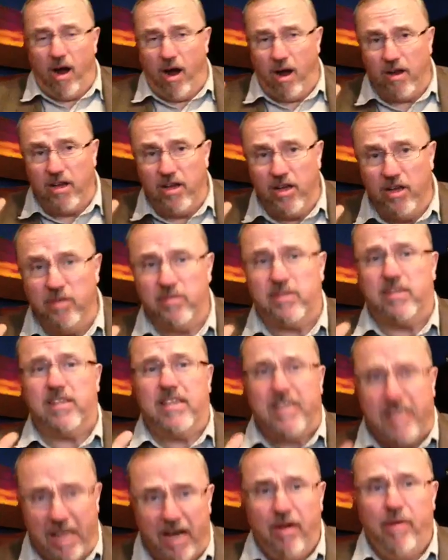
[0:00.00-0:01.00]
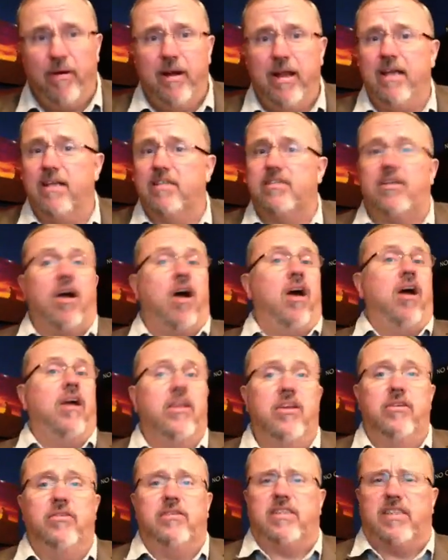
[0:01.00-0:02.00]
Are you serious? Are
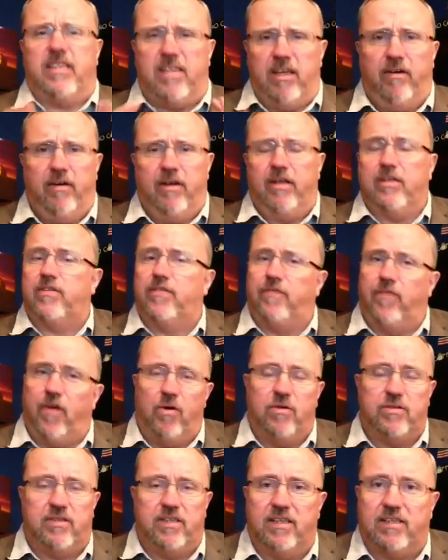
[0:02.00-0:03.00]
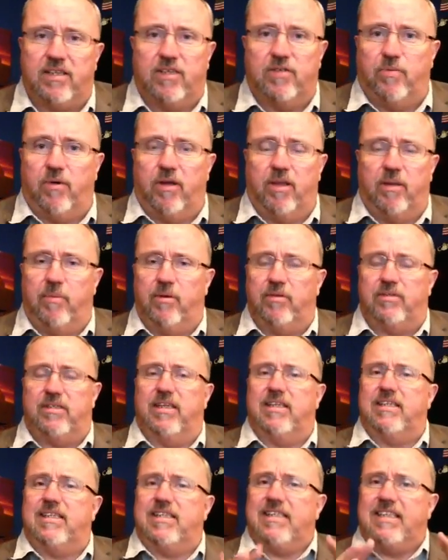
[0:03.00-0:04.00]
you serious? Folks, this is one of the most
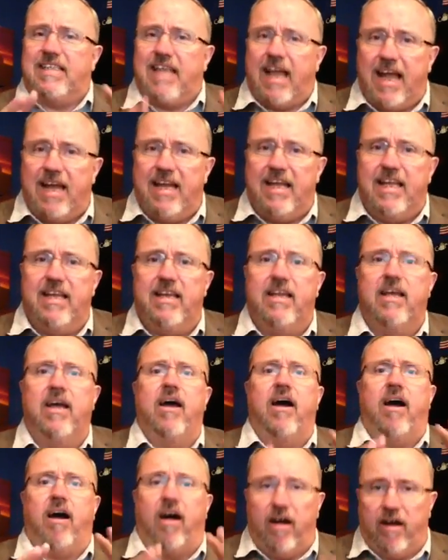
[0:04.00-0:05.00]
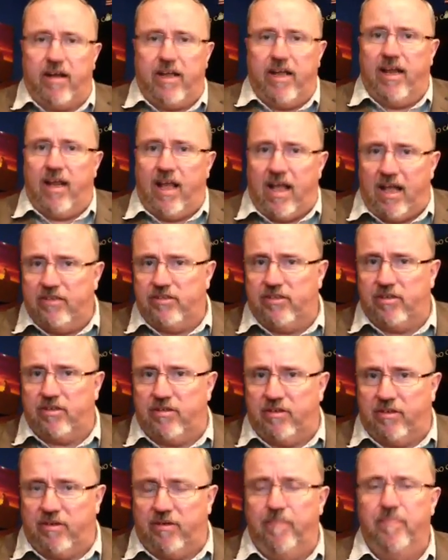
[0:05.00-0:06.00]
exciting
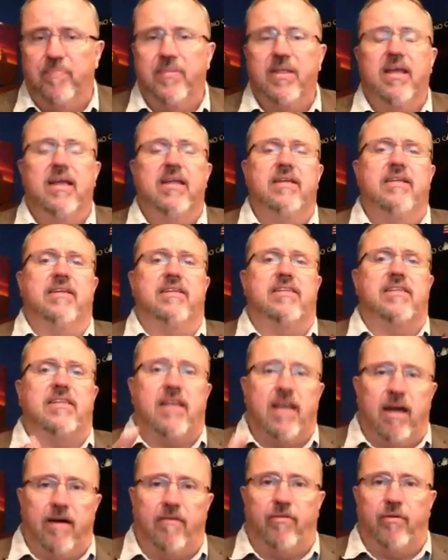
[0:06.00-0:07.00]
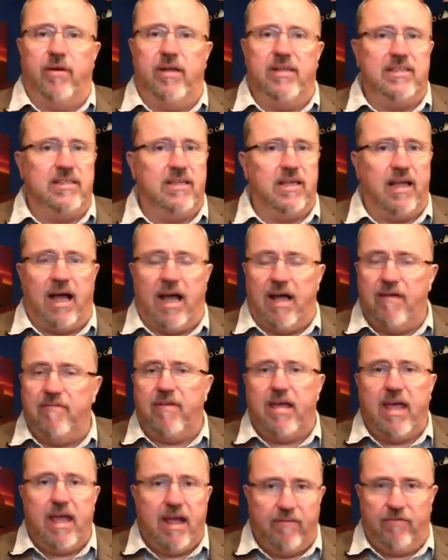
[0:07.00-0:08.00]
archaeological discoveries I've
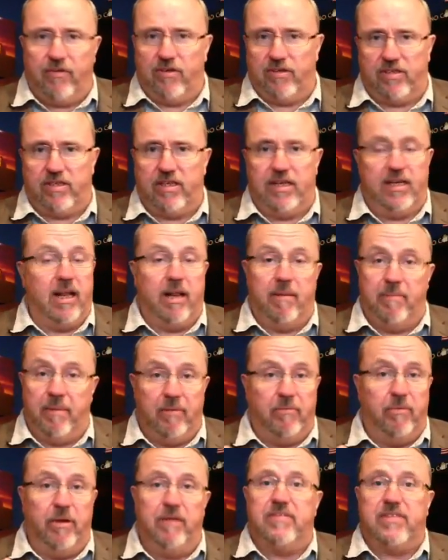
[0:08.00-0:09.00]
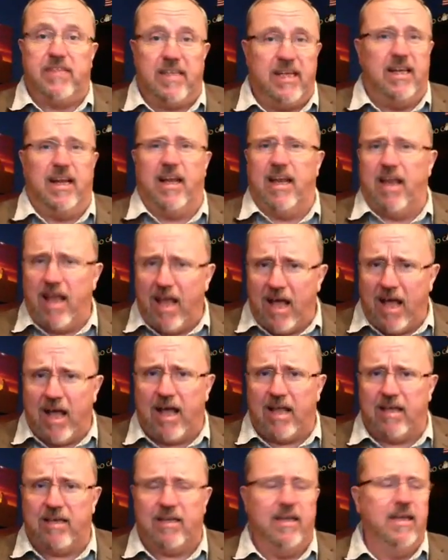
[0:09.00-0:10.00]
ever seen. I mean, we've seen a
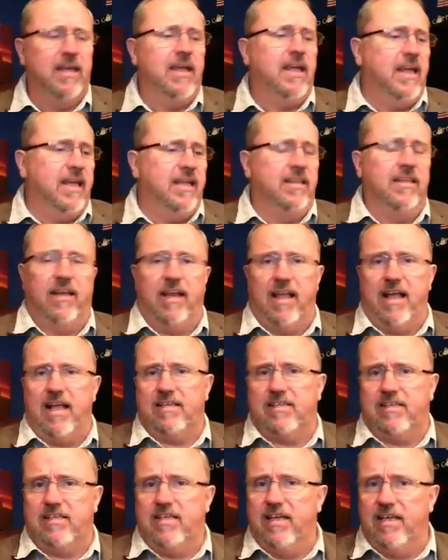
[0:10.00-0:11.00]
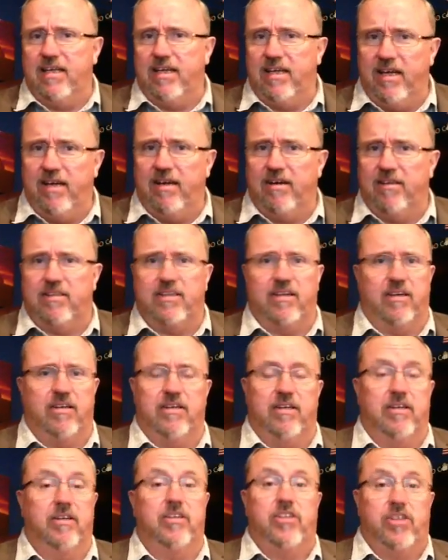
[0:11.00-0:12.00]
lot in the last 10 years
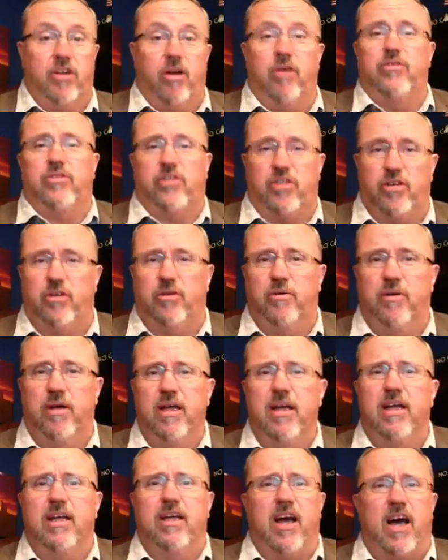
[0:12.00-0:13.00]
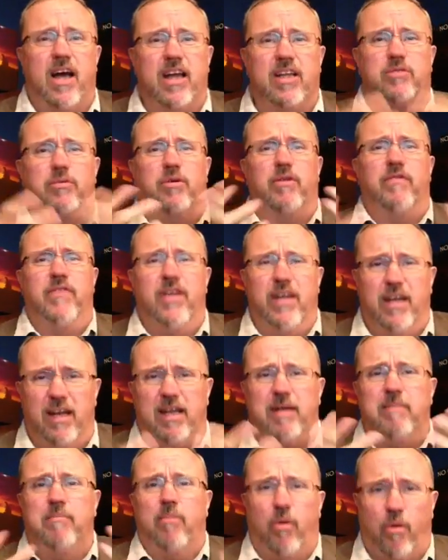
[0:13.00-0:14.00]
that it shows you God is
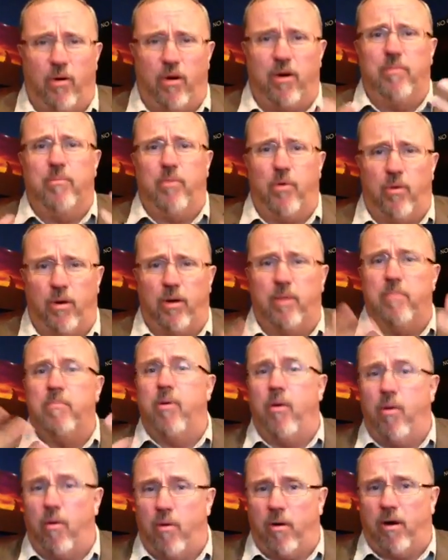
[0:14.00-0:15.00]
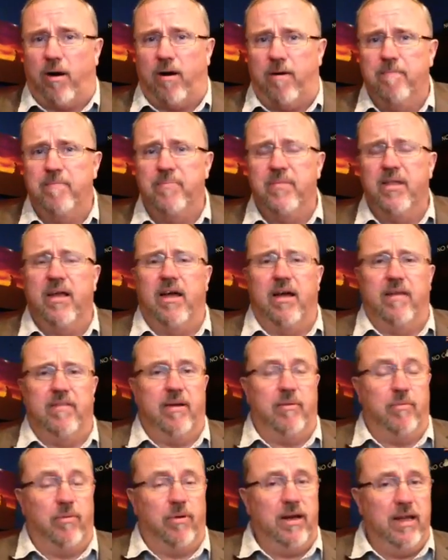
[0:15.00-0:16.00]
revealing more and more and more
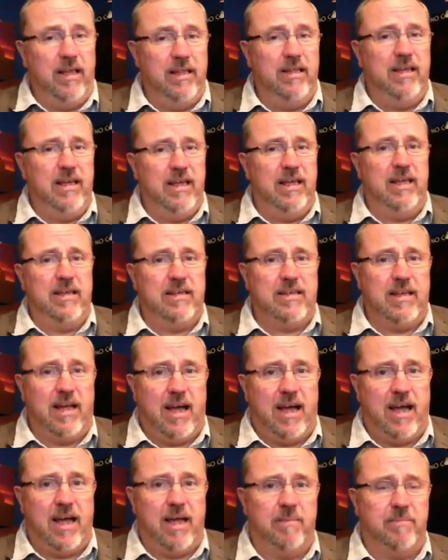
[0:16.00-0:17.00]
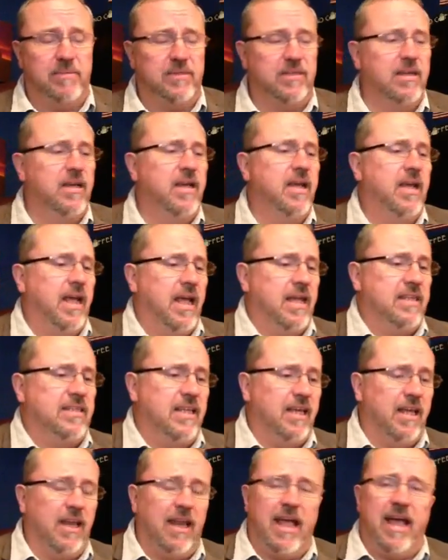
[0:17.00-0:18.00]
that we're in the end times as
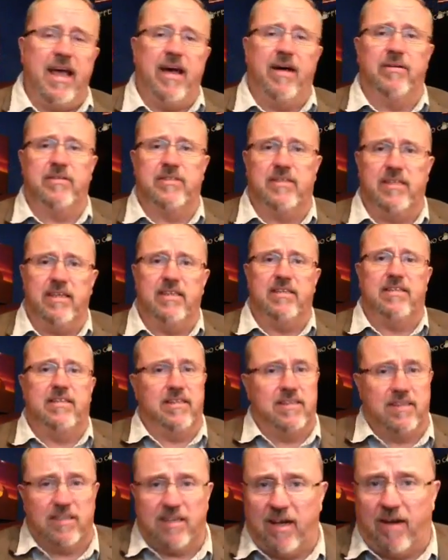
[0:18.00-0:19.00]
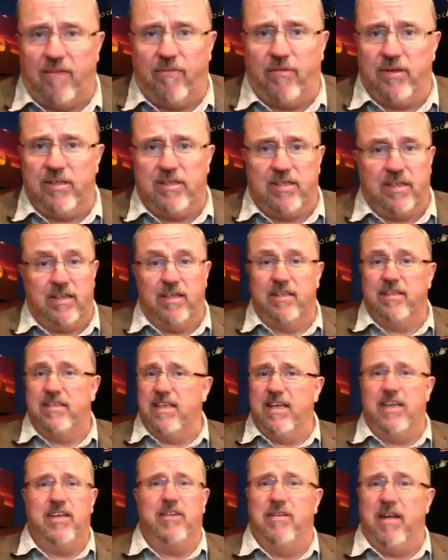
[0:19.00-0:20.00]
he allows these discoveries to
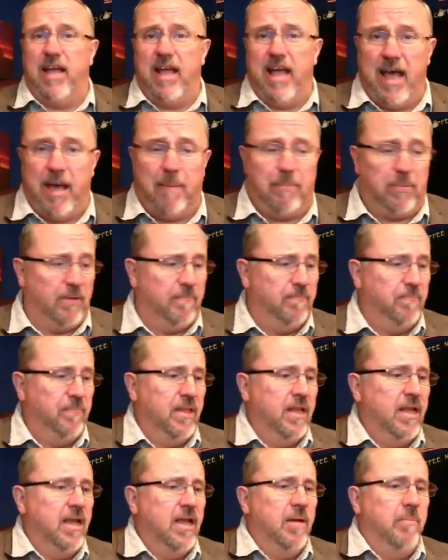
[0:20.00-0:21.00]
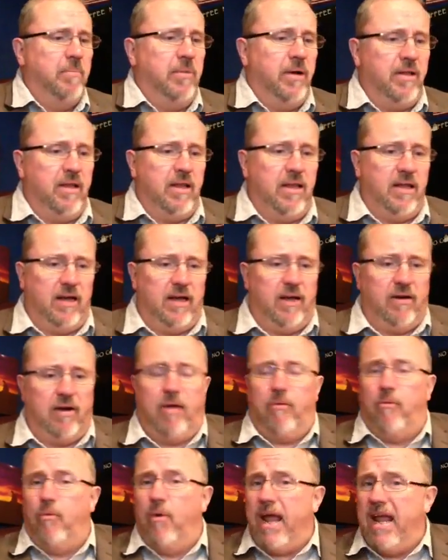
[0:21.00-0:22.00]
continue to happen. But
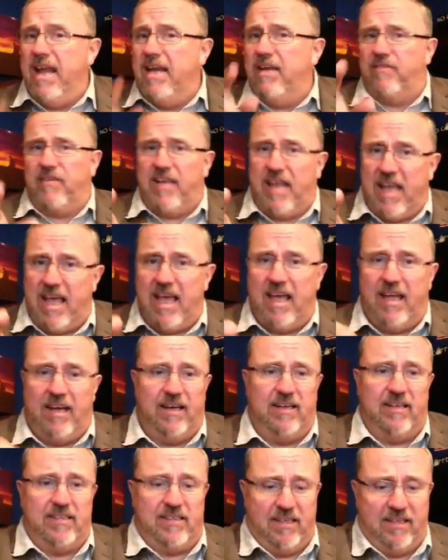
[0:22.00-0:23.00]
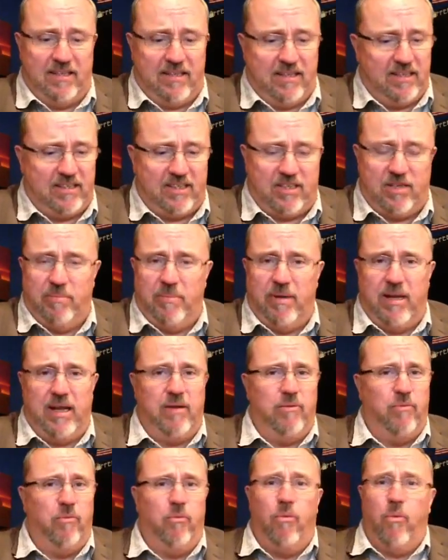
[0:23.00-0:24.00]
Wayne of Canada sent this to me.
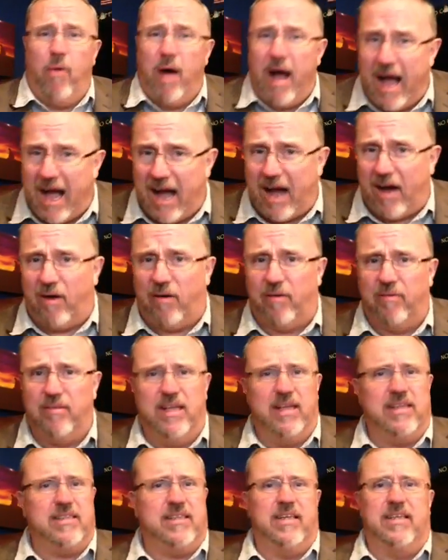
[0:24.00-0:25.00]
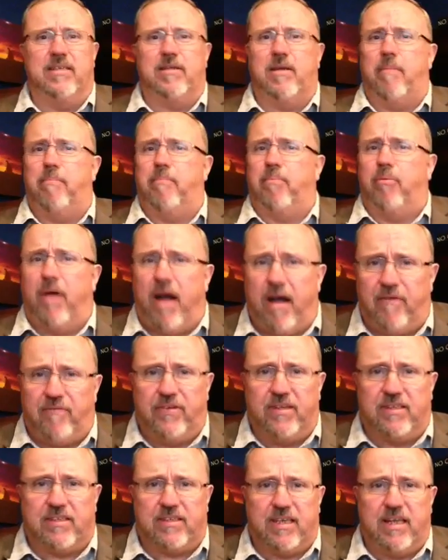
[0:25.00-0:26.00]
Wow, this is a
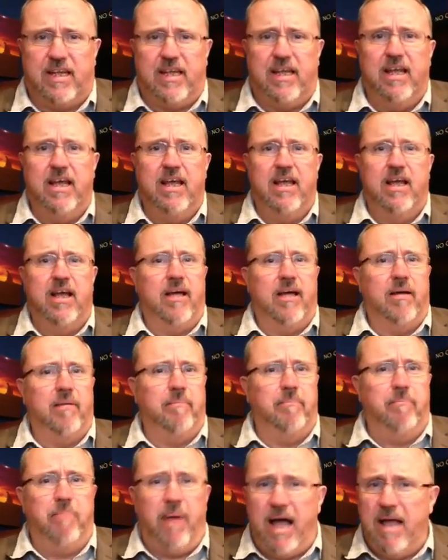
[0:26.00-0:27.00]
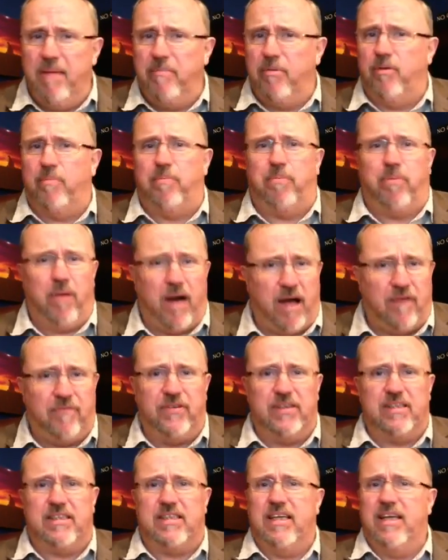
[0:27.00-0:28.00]
prophecy, Bible
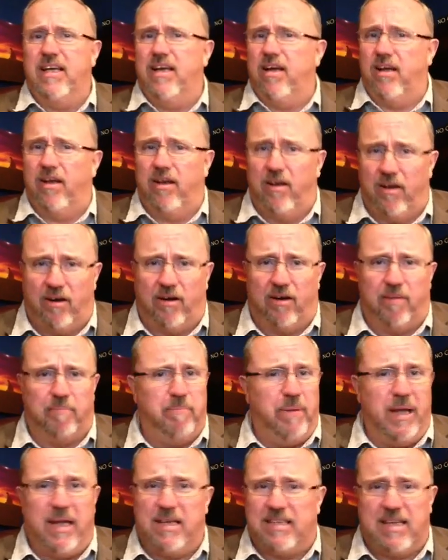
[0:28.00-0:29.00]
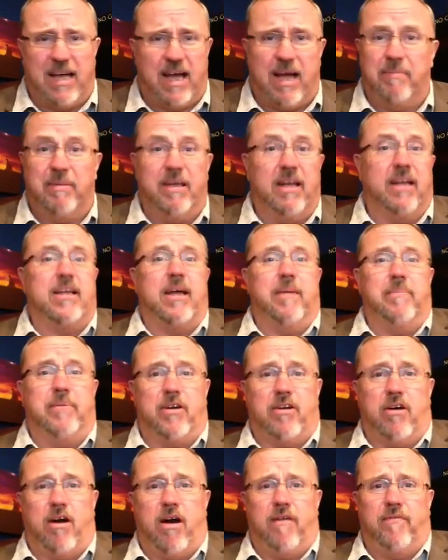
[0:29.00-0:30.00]
prophecy alert, big time. Get a cup of
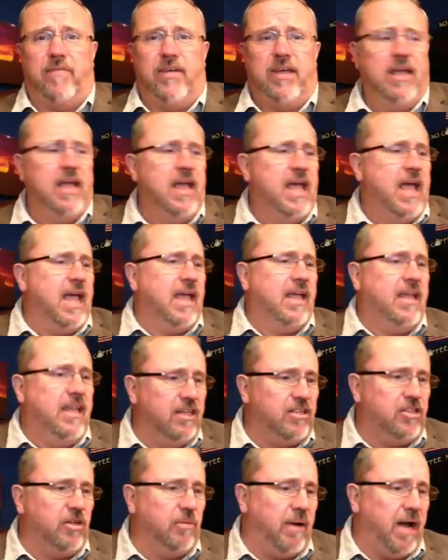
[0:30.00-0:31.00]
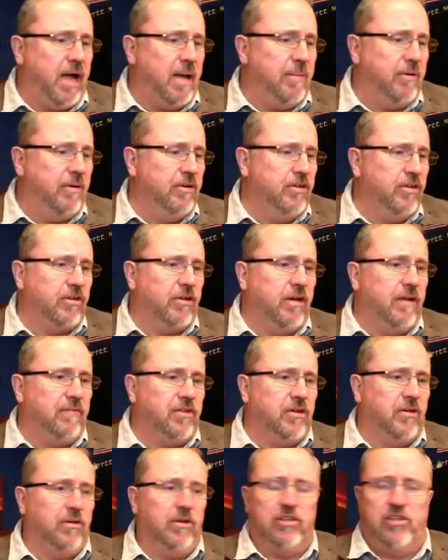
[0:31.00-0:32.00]
coffee and get your Bible, and you're going to have to
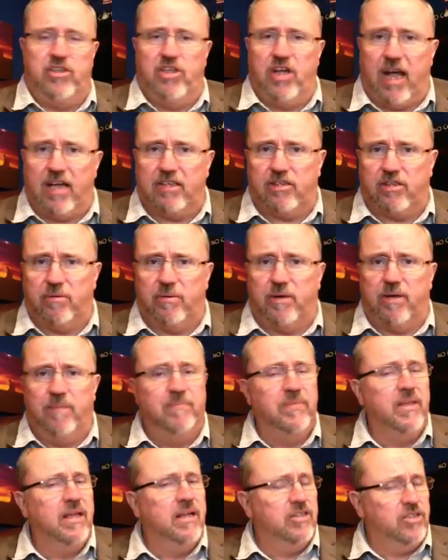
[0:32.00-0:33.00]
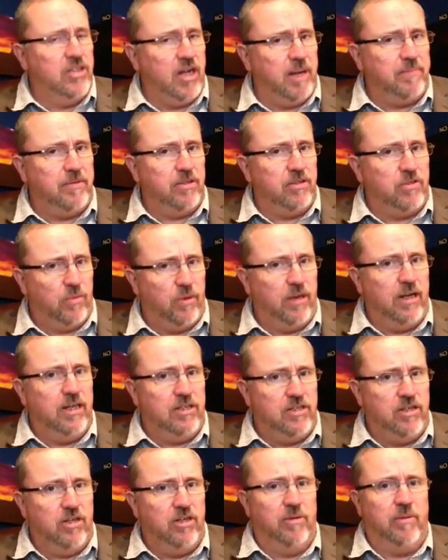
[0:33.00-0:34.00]
go to Joshua chapter
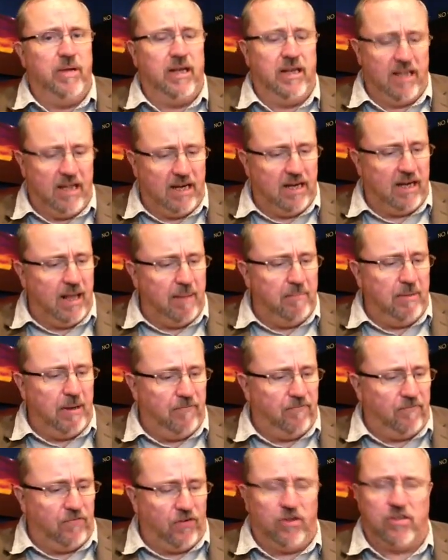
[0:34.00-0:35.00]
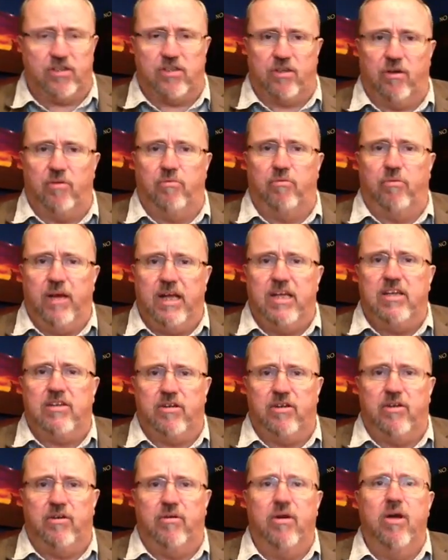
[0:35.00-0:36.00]
22. And then let me first, though, read to
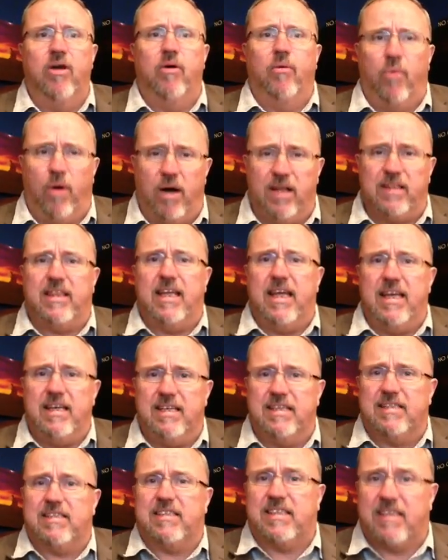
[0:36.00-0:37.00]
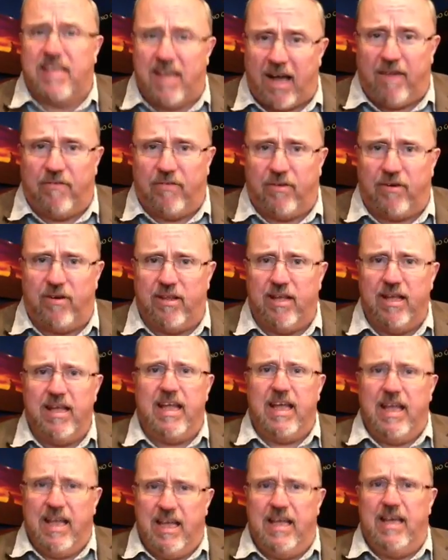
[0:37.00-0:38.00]
you what they discovered
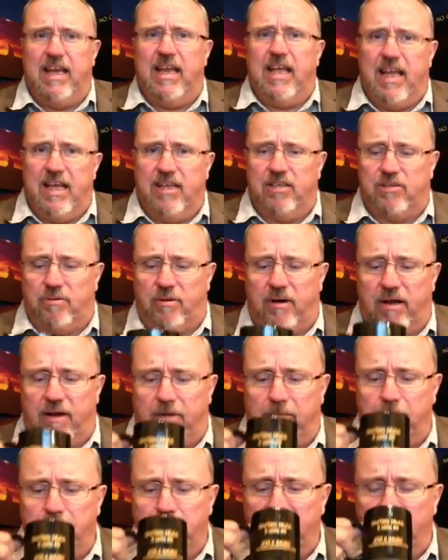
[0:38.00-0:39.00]
in Israel.